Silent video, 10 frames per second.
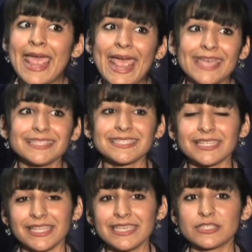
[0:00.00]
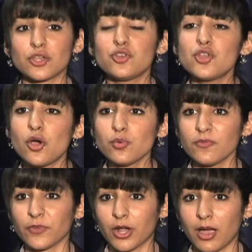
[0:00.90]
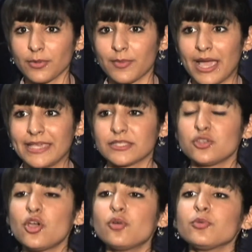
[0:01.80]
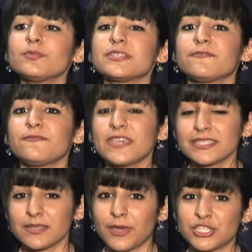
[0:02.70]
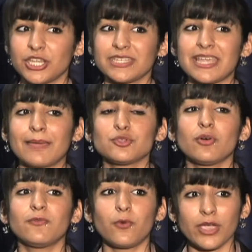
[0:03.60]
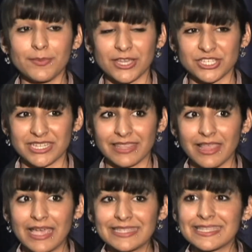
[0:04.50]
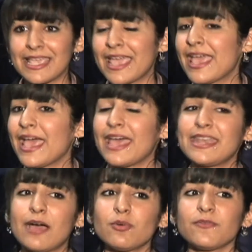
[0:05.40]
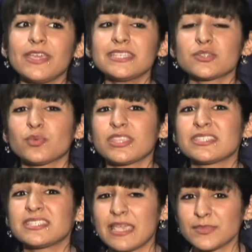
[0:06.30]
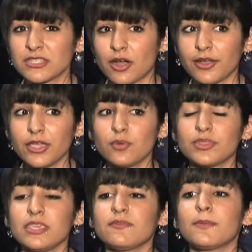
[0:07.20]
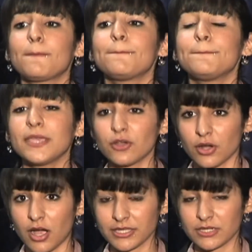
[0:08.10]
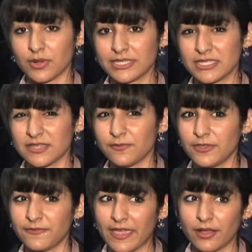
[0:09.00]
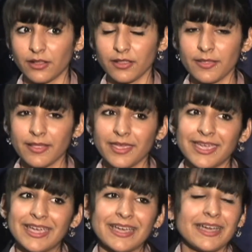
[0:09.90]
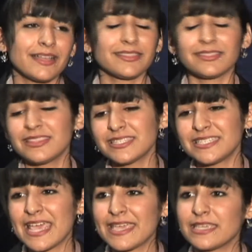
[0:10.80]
and still is, no room for compromise, no room to fix the budget in time to avoid budget deadlines. And now we're faced with the same scenario with even bigger consequences if we fail. This debt